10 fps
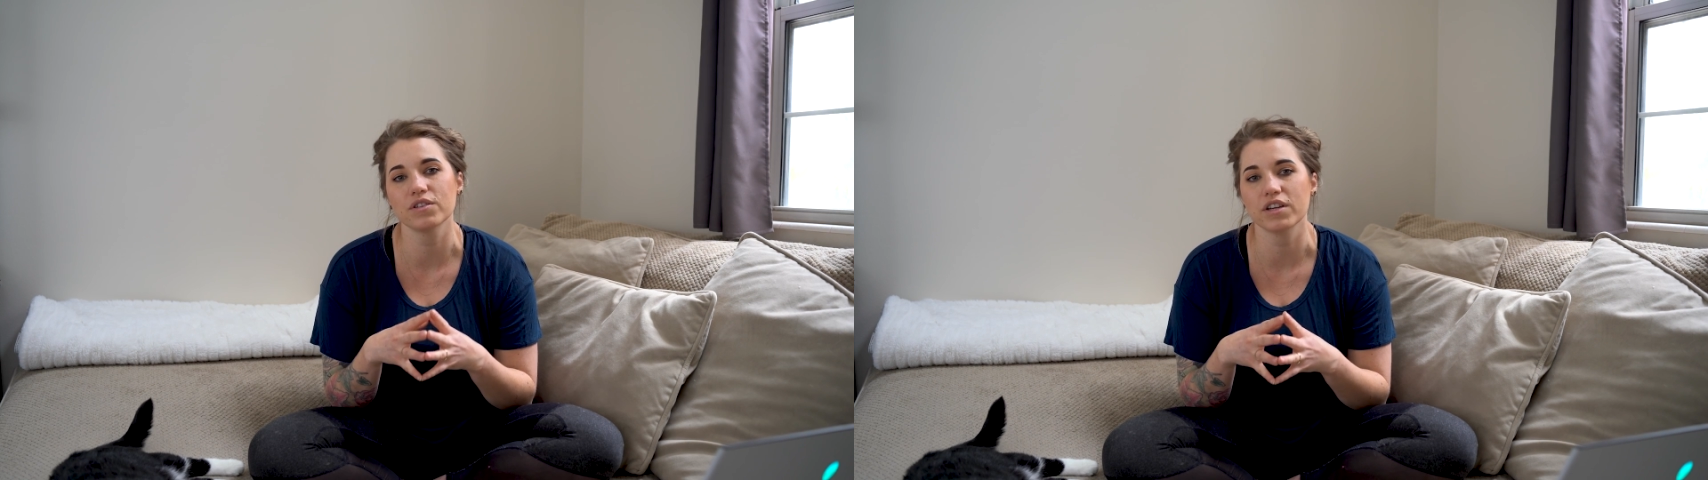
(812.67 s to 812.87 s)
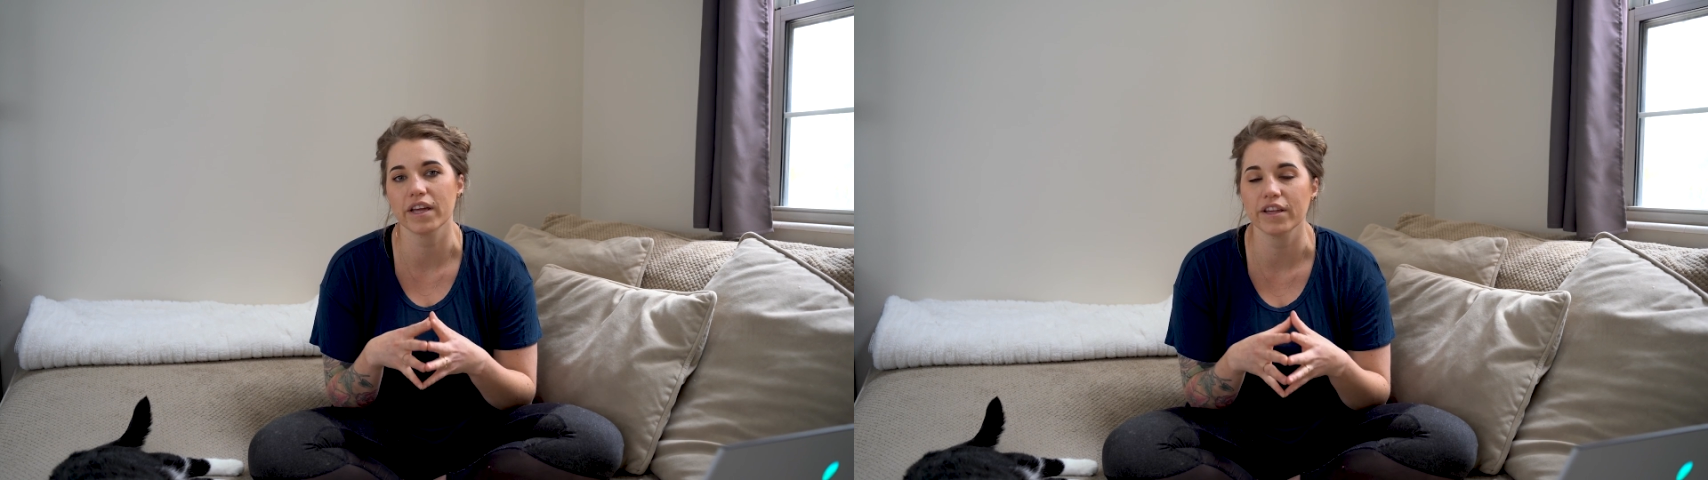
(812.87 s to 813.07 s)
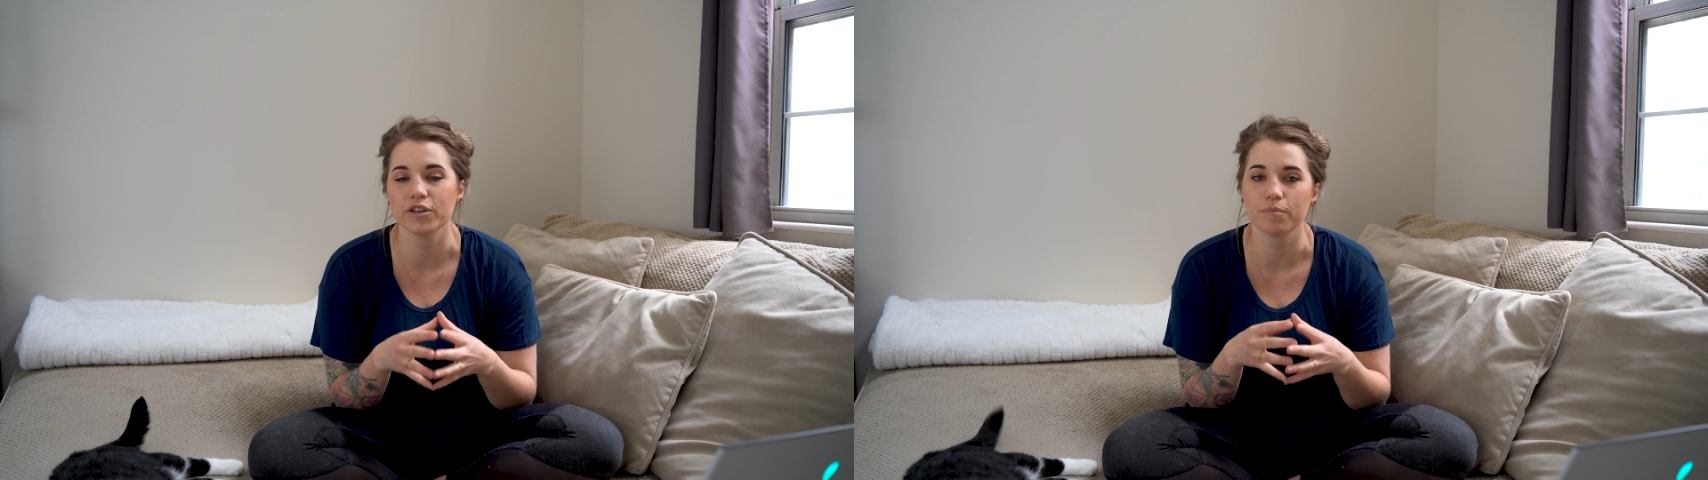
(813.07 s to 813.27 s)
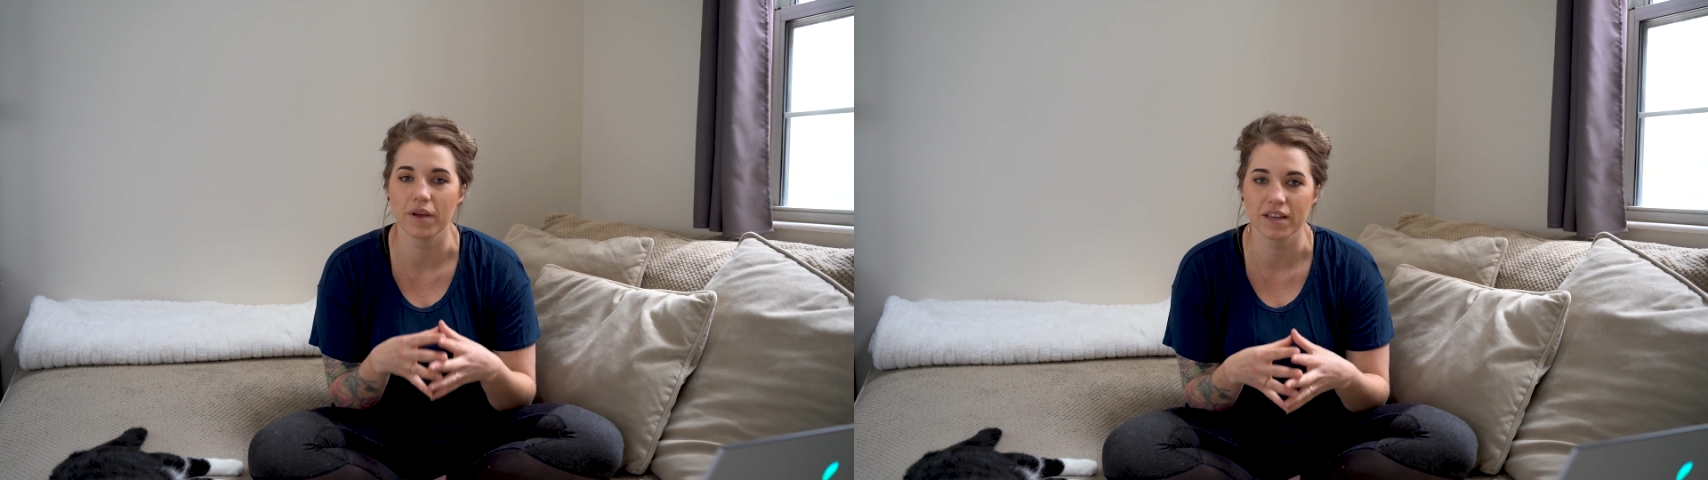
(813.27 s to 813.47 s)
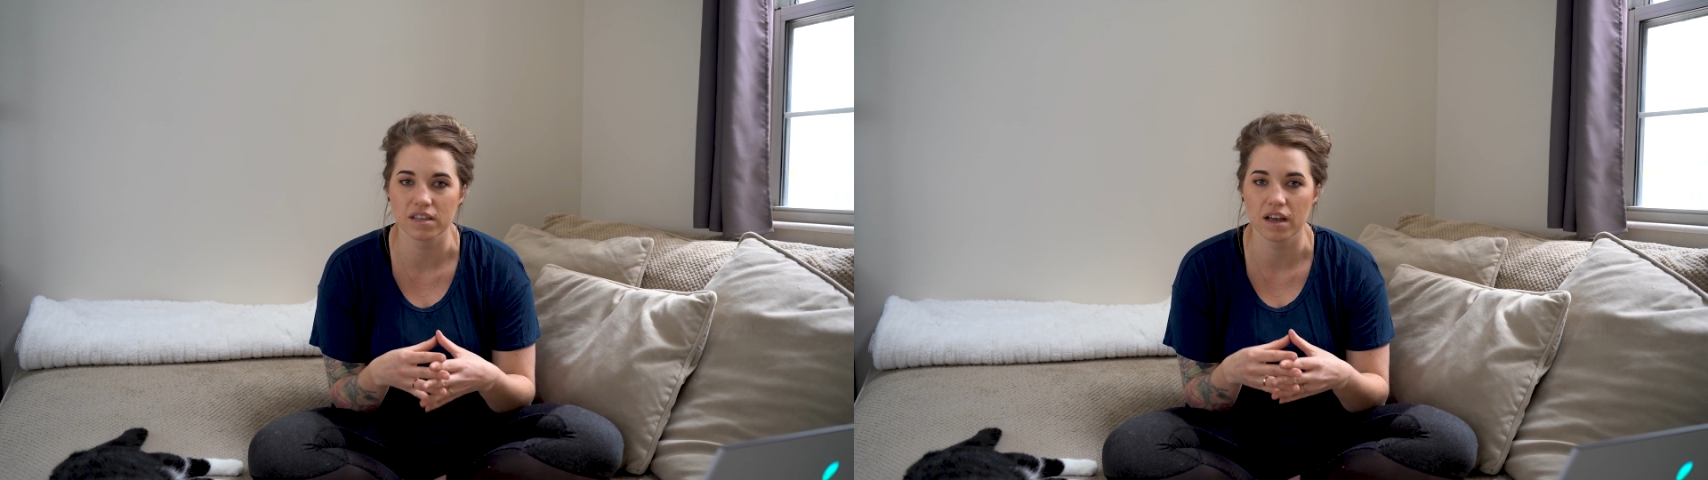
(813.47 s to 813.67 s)
change
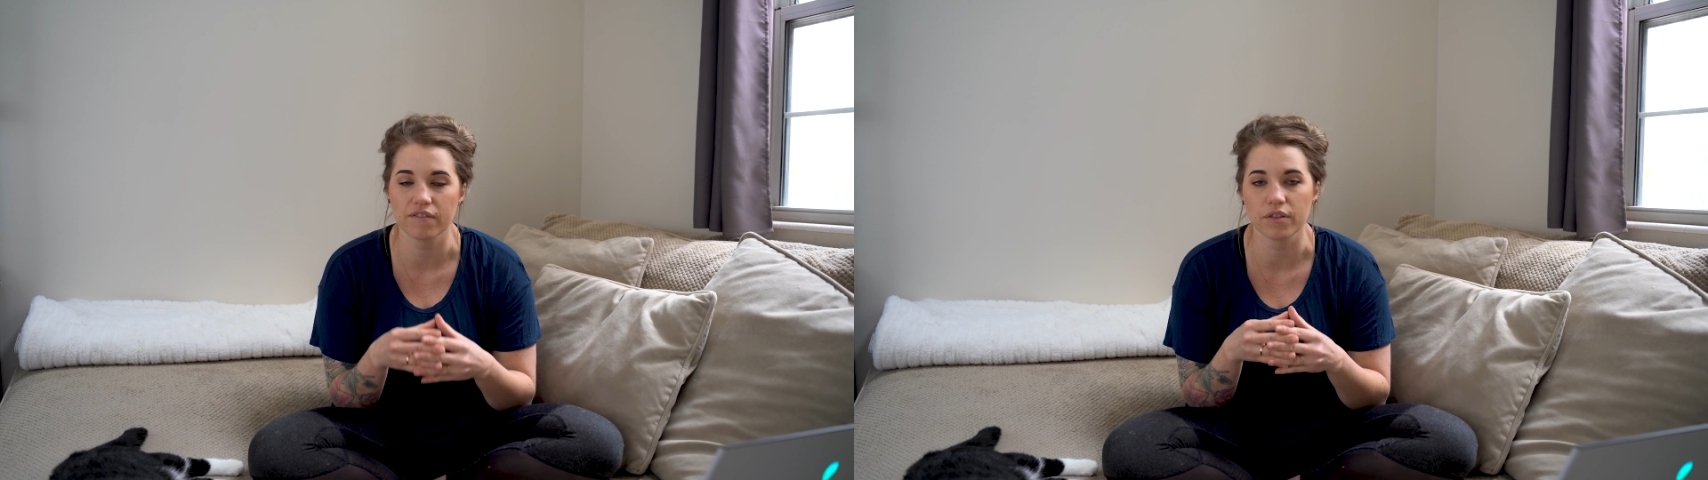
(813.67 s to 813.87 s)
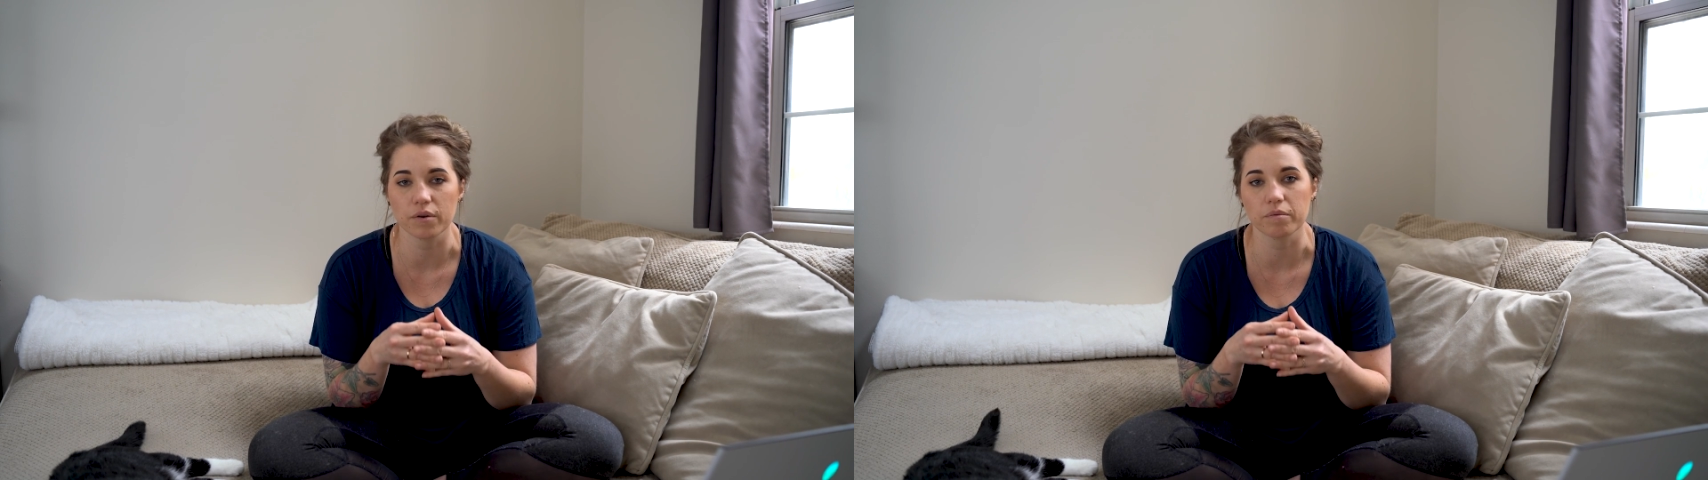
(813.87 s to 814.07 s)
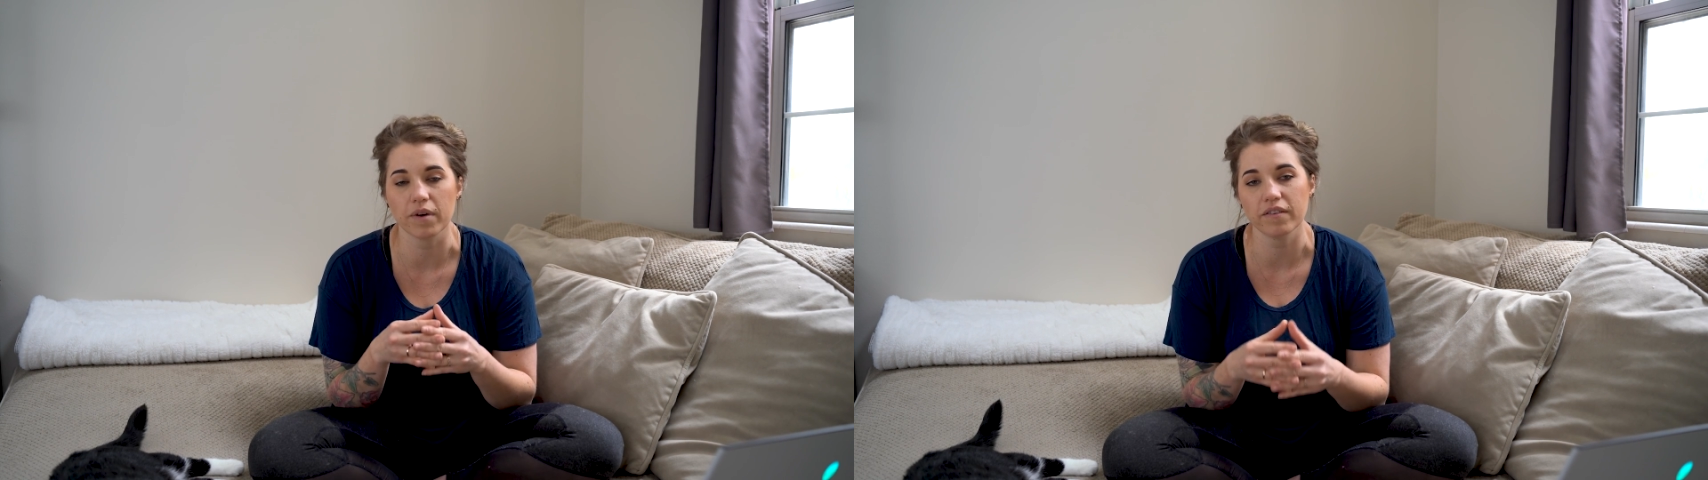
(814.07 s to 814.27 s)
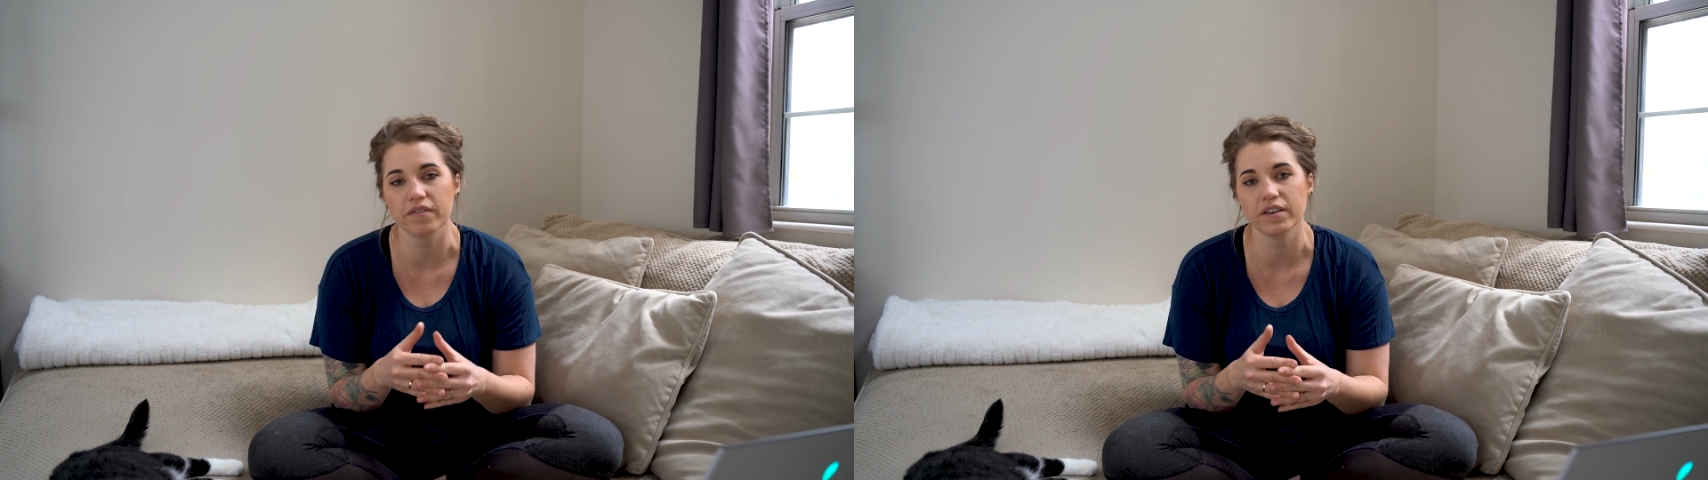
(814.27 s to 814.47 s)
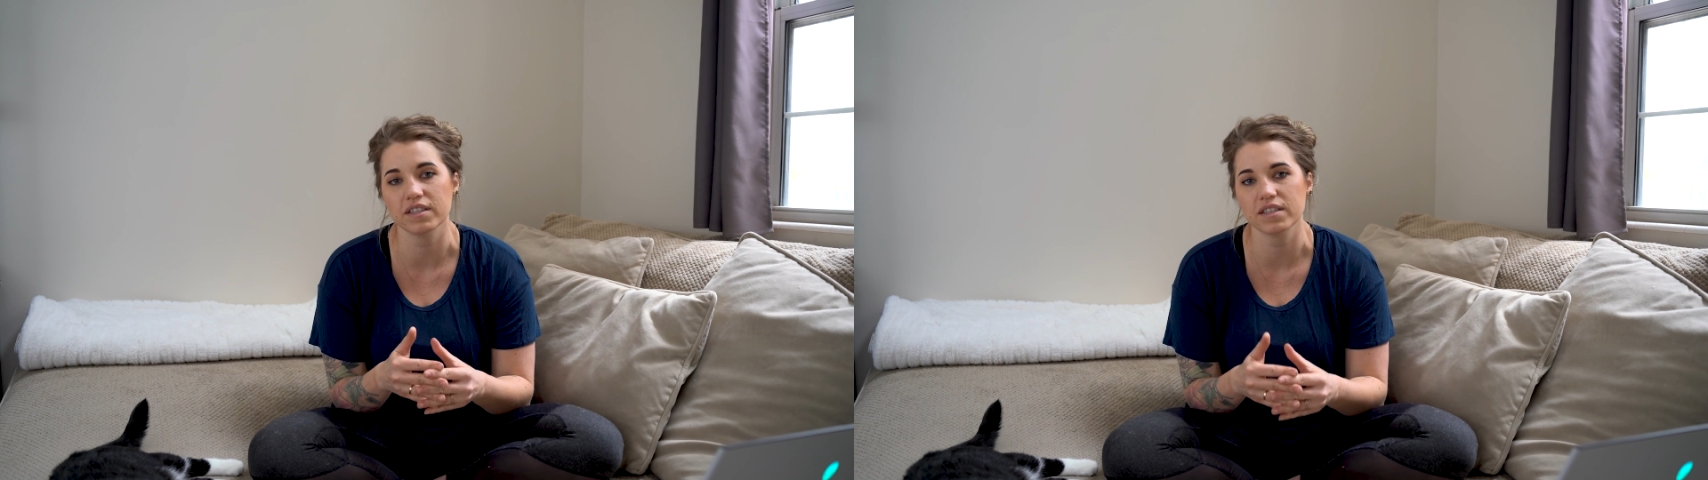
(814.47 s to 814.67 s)
based off the
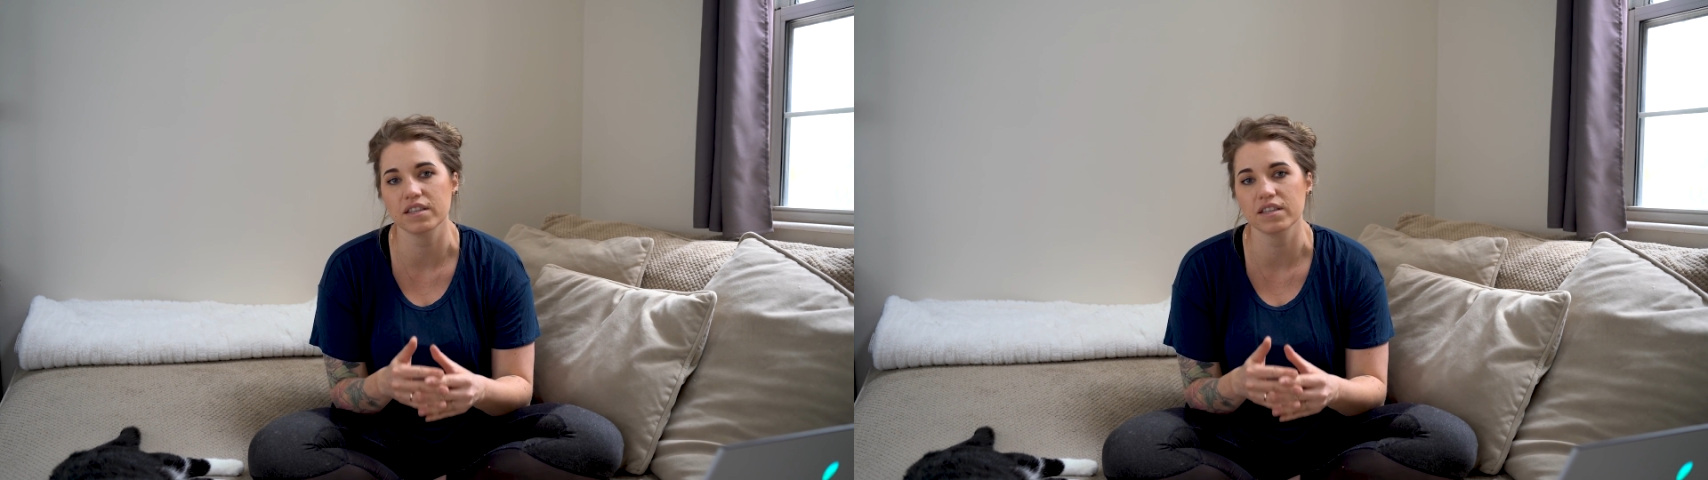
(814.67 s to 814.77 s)
reference